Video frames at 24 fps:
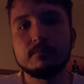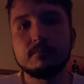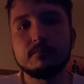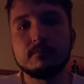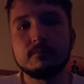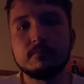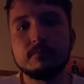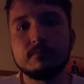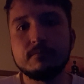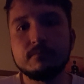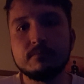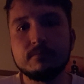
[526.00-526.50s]

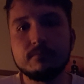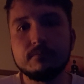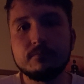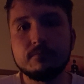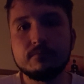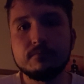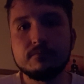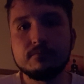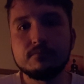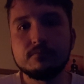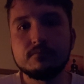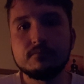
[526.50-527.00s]

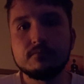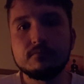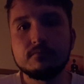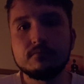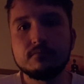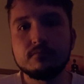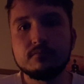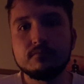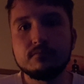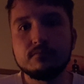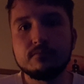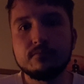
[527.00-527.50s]

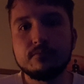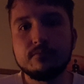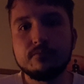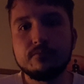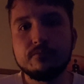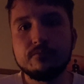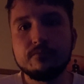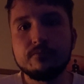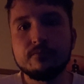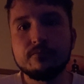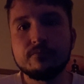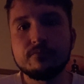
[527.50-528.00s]

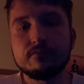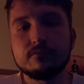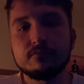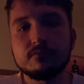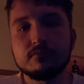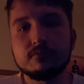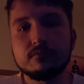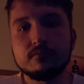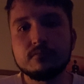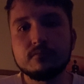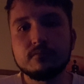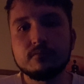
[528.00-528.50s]

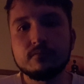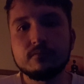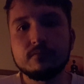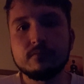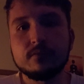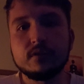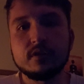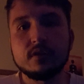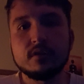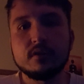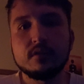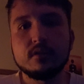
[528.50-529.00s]

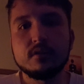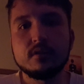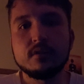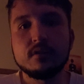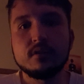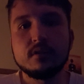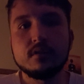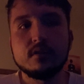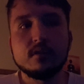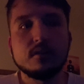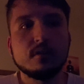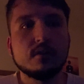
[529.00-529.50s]

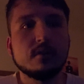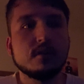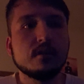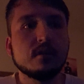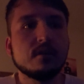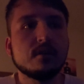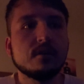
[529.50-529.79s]
No one is speaking in this clip.